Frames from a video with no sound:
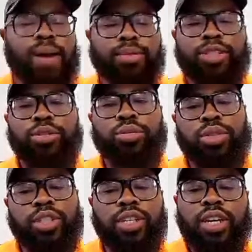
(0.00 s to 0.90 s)

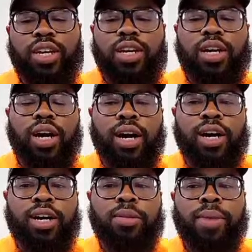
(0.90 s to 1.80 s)
Absolutely.
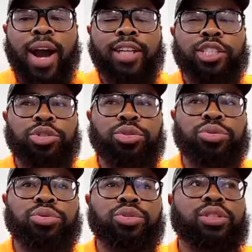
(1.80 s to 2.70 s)
I
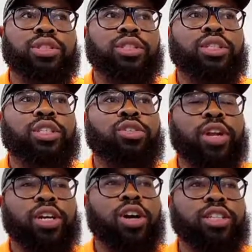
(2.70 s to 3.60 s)
use the
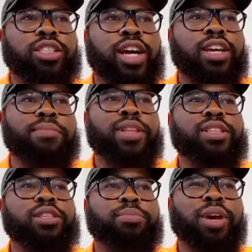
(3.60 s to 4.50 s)
credit card stacking
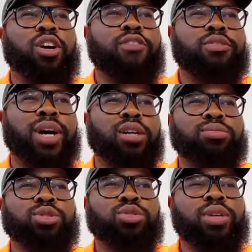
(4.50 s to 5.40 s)
method to pay off
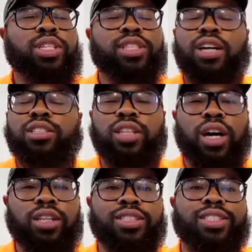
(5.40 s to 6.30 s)
about
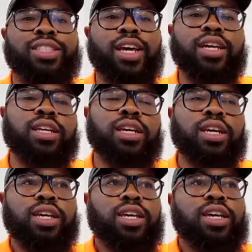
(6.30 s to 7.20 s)
$20,000 in debt.
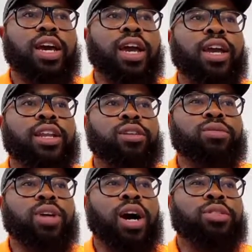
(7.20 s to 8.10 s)
And
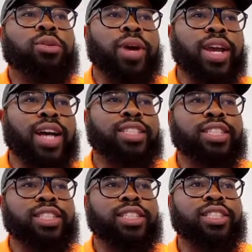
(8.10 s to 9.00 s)
the way I
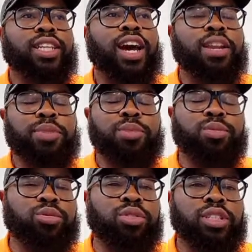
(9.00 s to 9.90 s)
did this, a lot of
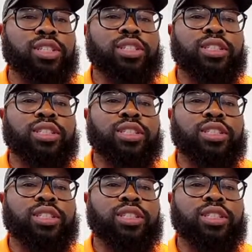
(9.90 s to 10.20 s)
people